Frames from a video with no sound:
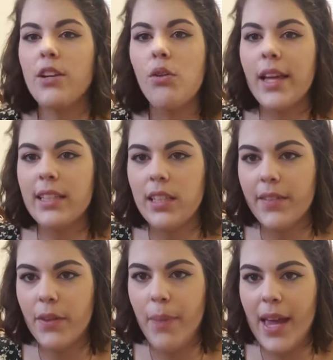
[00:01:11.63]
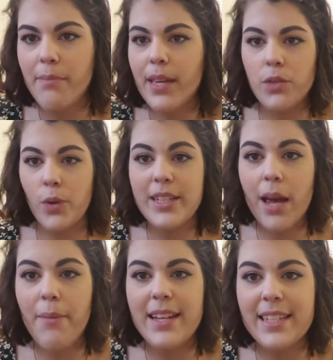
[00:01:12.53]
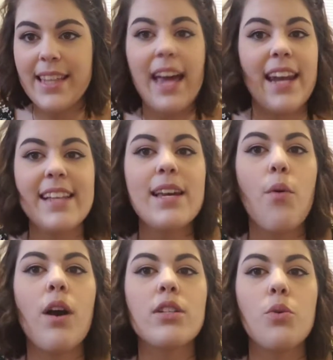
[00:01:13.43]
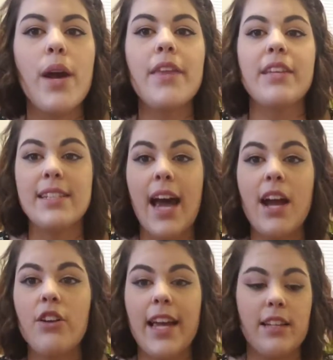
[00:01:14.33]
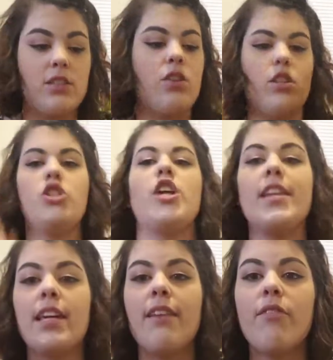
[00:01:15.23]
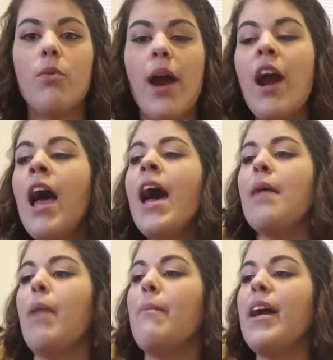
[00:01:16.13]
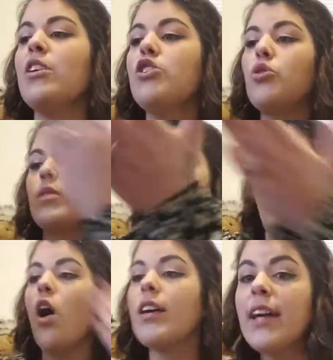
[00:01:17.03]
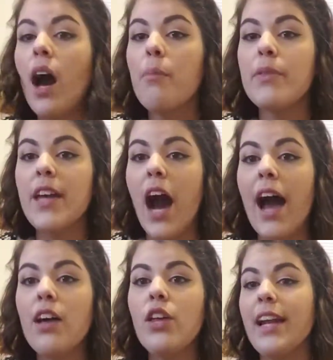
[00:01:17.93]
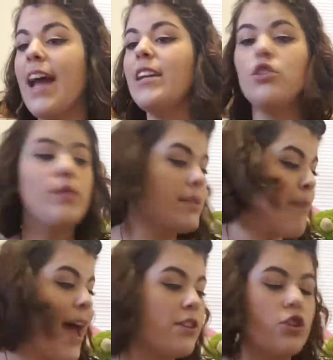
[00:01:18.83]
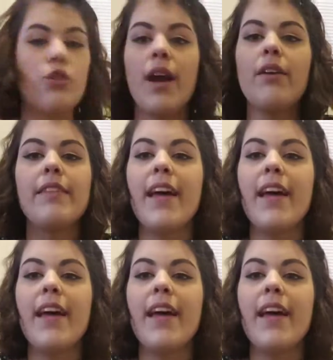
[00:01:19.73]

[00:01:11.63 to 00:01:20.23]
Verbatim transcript: I don't like to leave the paint because one time I did that, and as I walked away, the entire can started shaking everywhere. And my manager was walking up the aisle and I had to do this mad turnaround.